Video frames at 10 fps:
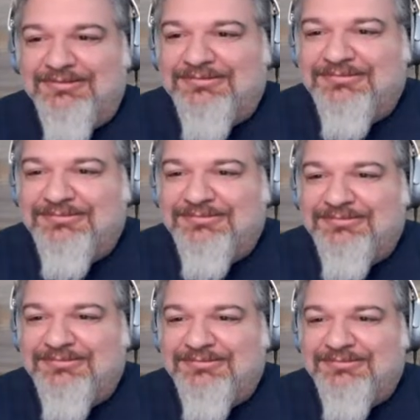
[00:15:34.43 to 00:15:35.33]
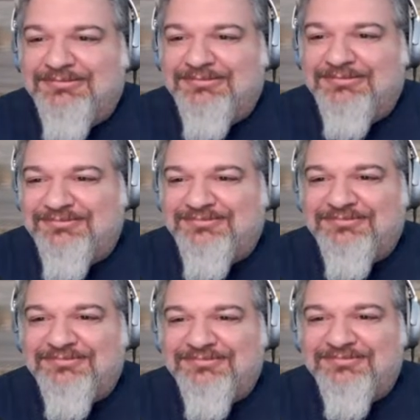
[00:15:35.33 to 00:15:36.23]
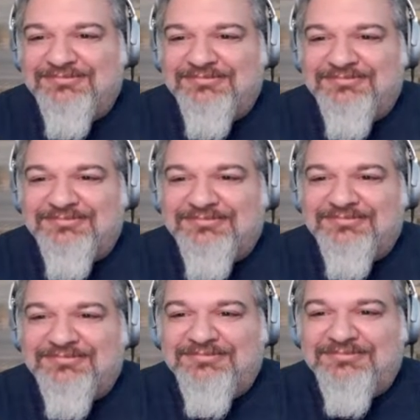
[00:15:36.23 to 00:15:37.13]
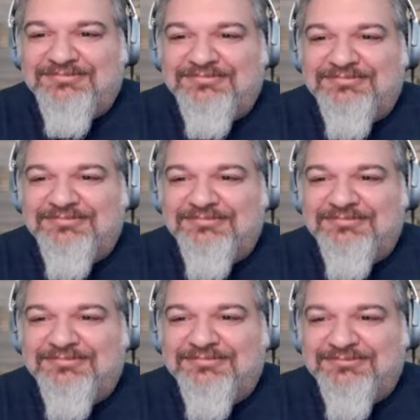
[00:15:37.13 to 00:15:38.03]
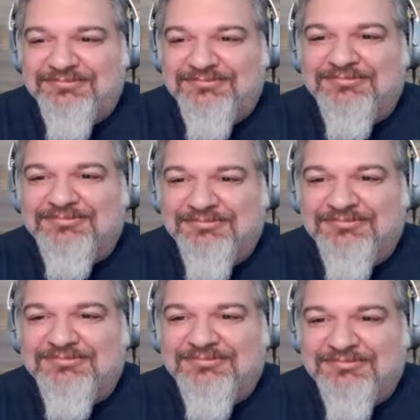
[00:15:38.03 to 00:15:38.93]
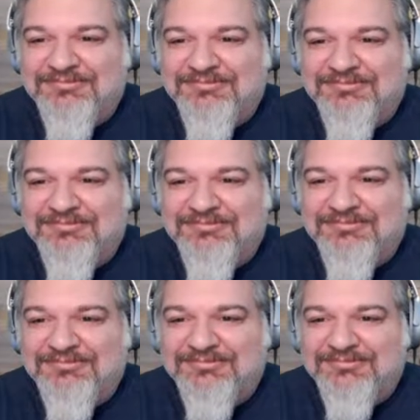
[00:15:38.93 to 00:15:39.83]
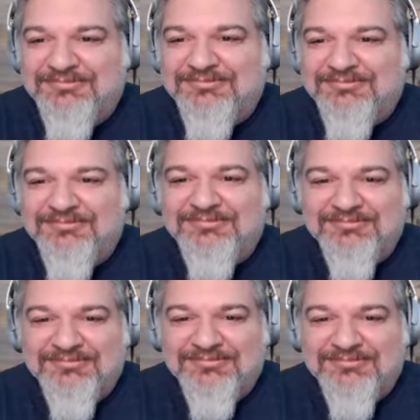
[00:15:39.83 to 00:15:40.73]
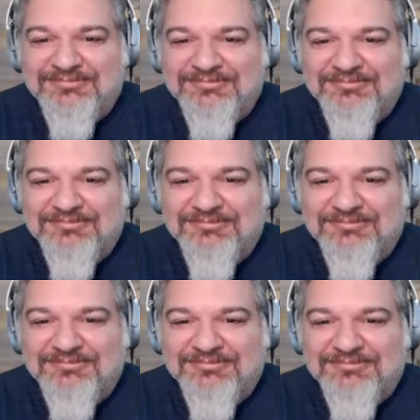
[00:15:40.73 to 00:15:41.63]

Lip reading: No words are spoken by the person on screen.